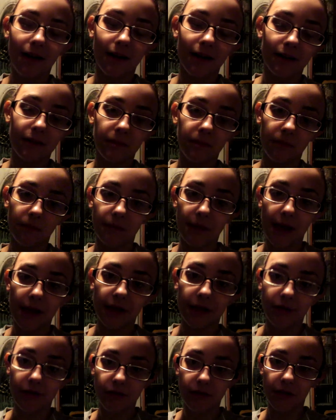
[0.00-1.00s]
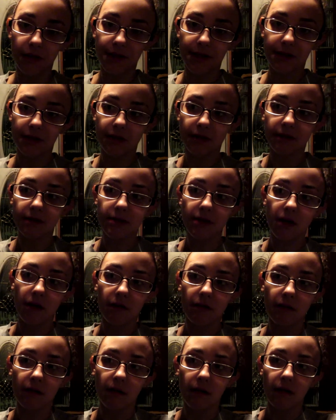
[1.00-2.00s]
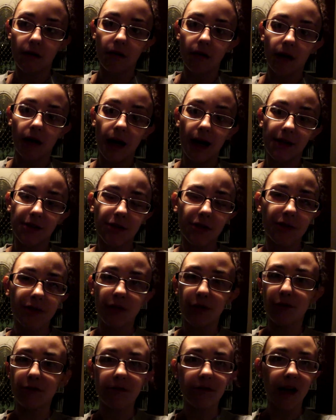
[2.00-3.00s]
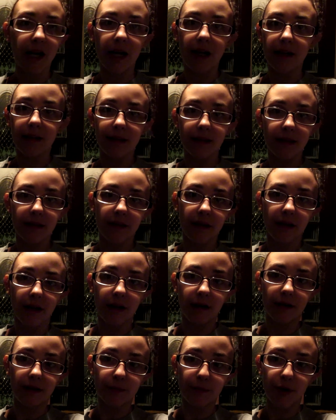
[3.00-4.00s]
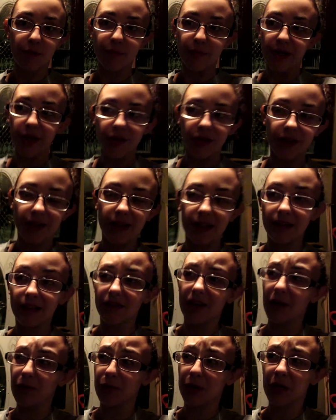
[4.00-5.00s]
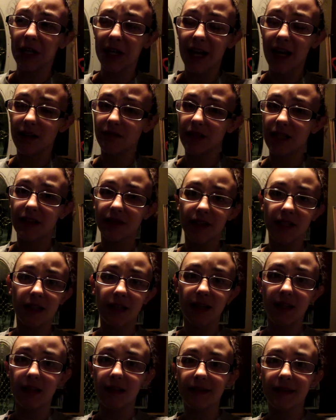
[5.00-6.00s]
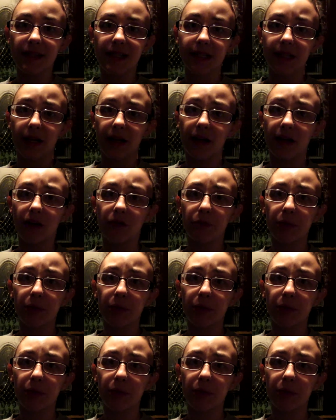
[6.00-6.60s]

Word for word: And it's really good. So I took Zofran. I've barely eaten. I really haven't even eaten today.